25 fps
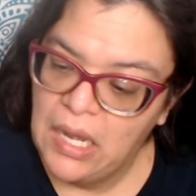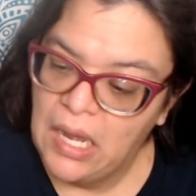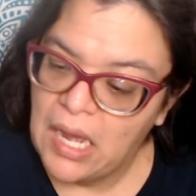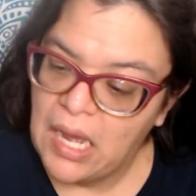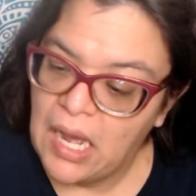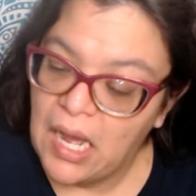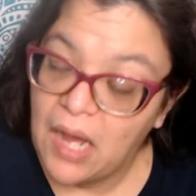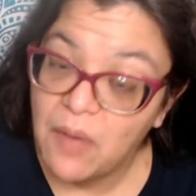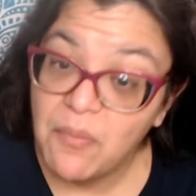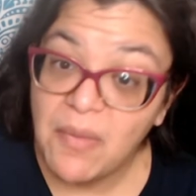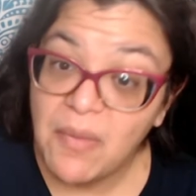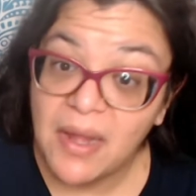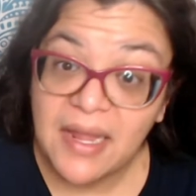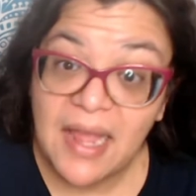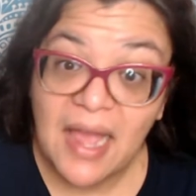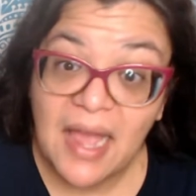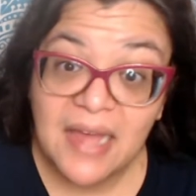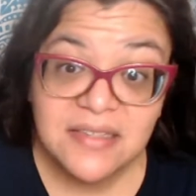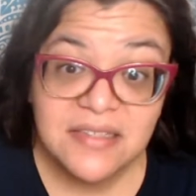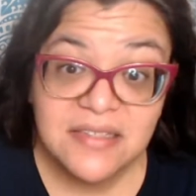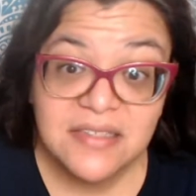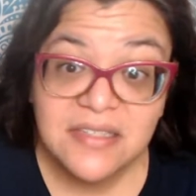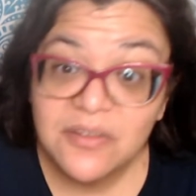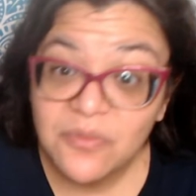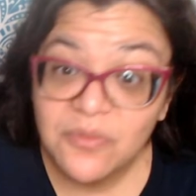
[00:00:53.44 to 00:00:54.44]
Uh, my
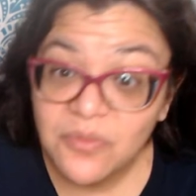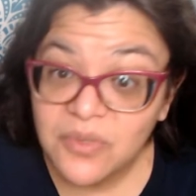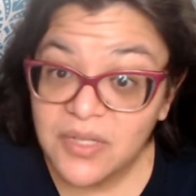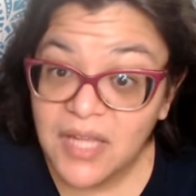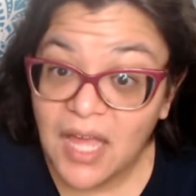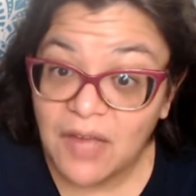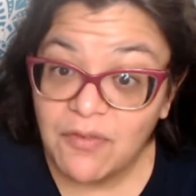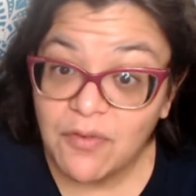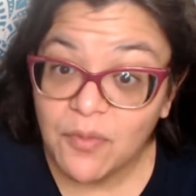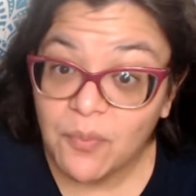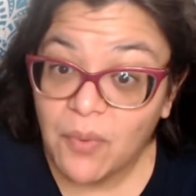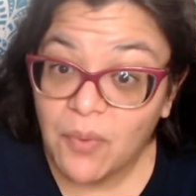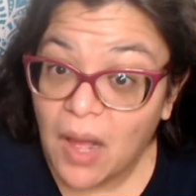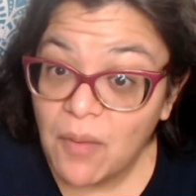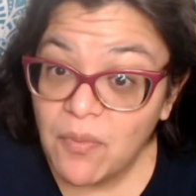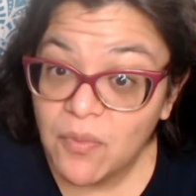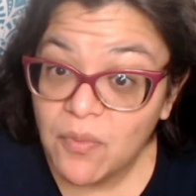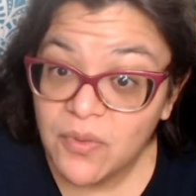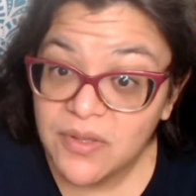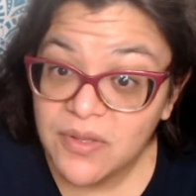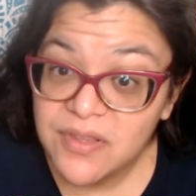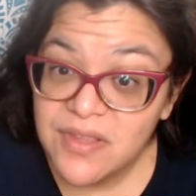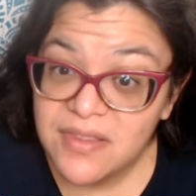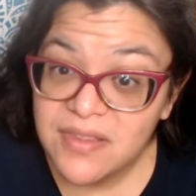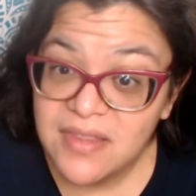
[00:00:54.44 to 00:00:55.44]
cats didn't really have a problem
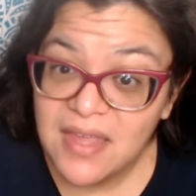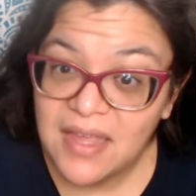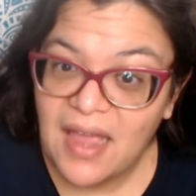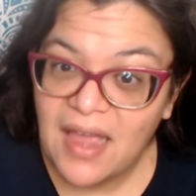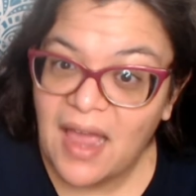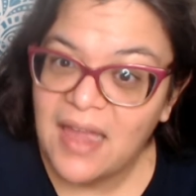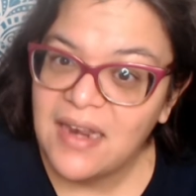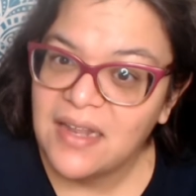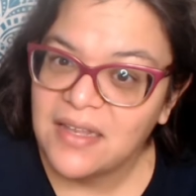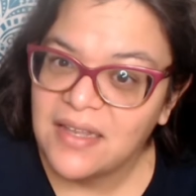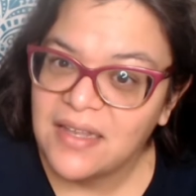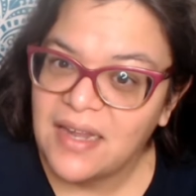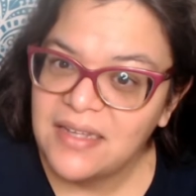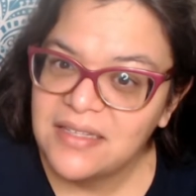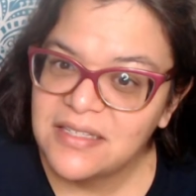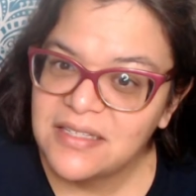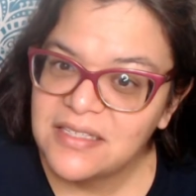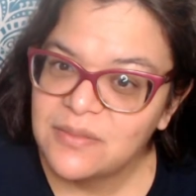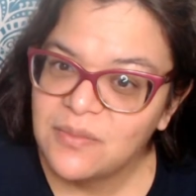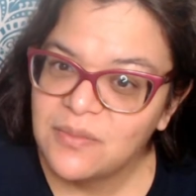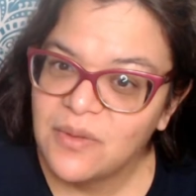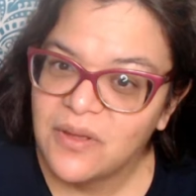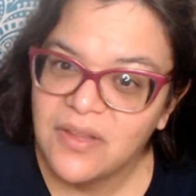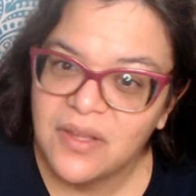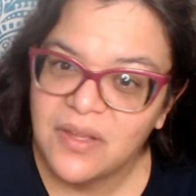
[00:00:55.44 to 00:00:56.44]
with it. They kind of liked the
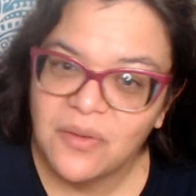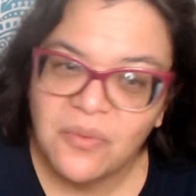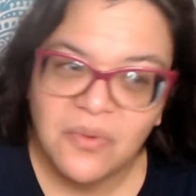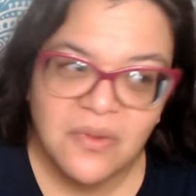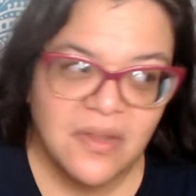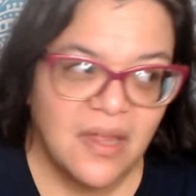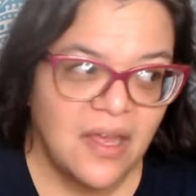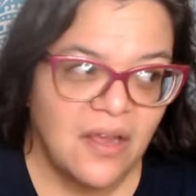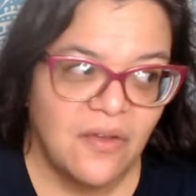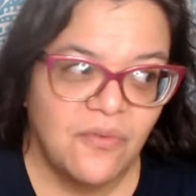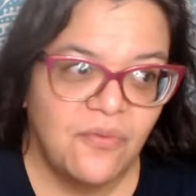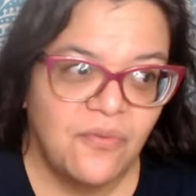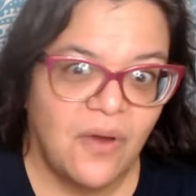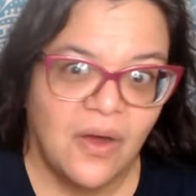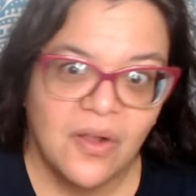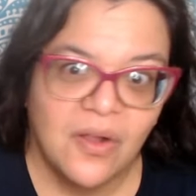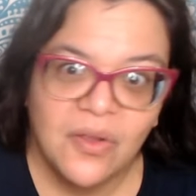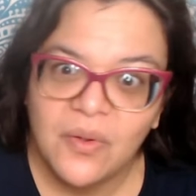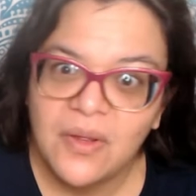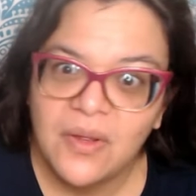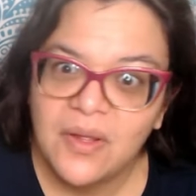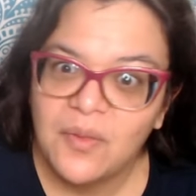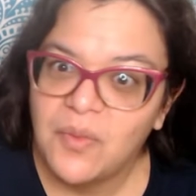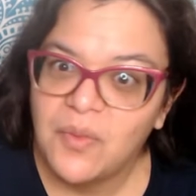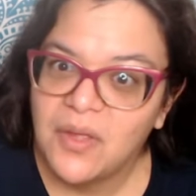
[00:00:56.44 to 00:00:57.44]
smell. They were like
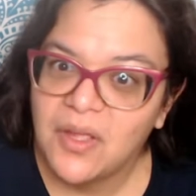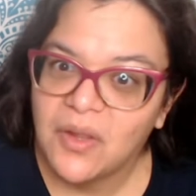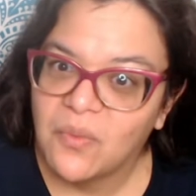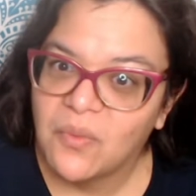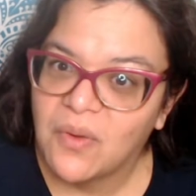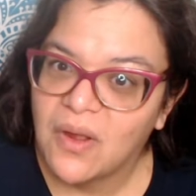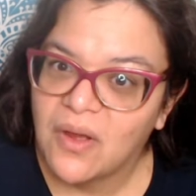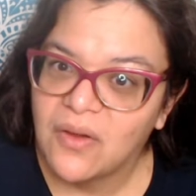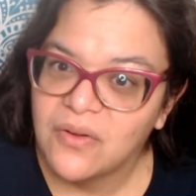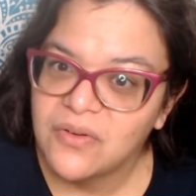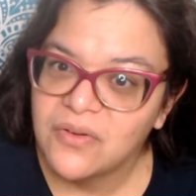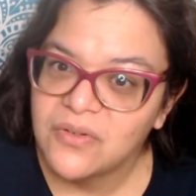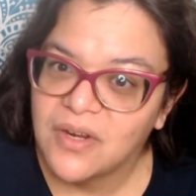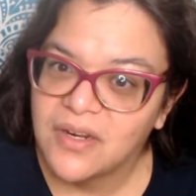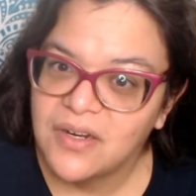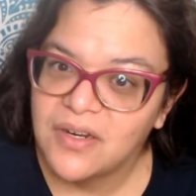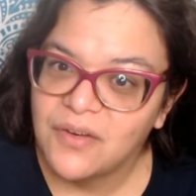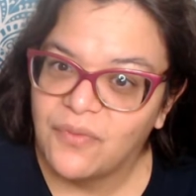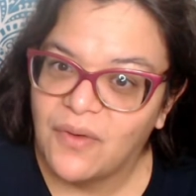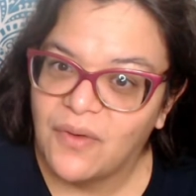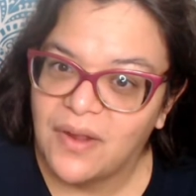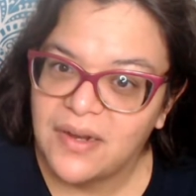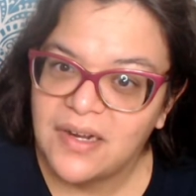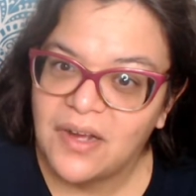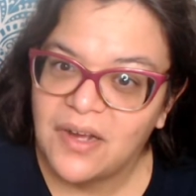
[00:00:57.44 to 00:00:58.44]
following me around trying to
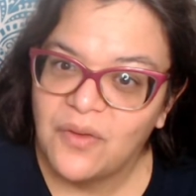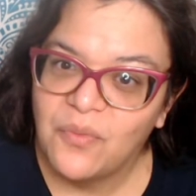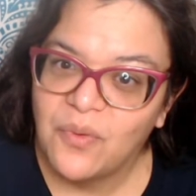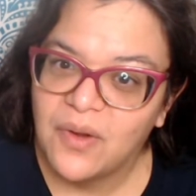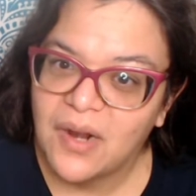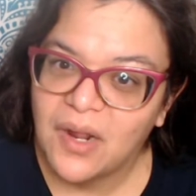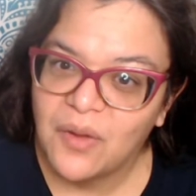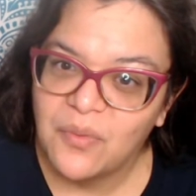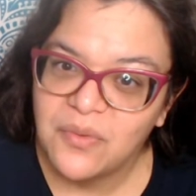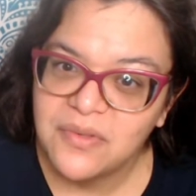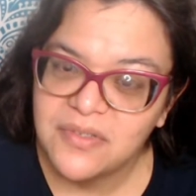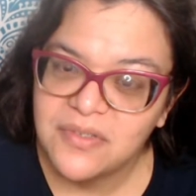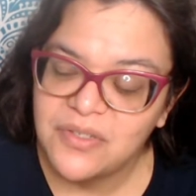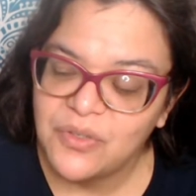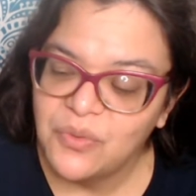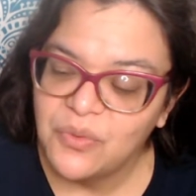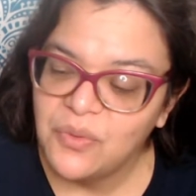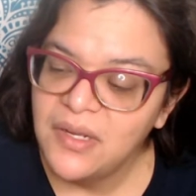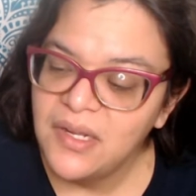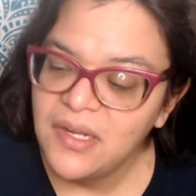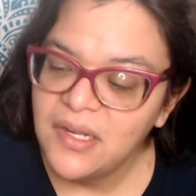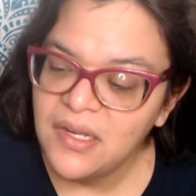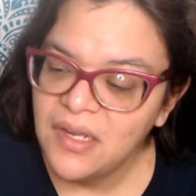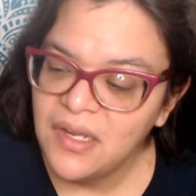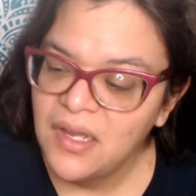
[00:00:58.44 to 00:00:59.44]
find out what I was
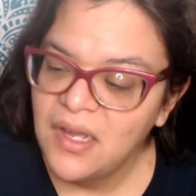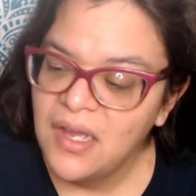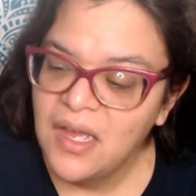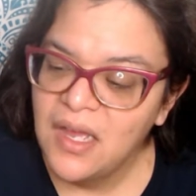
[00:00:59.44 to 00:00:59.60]
doing.